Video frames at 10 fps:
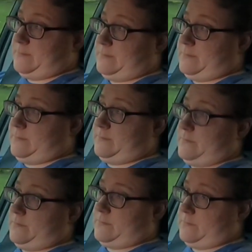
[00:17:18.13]

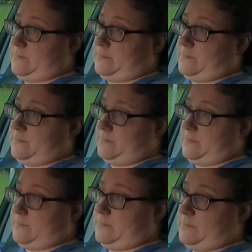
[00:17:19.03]

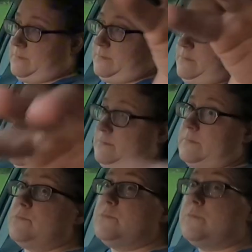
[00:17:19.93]

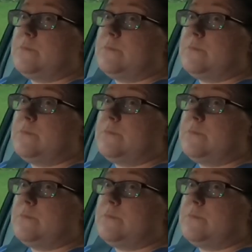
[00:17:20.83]
No words are spoken by the person on screen.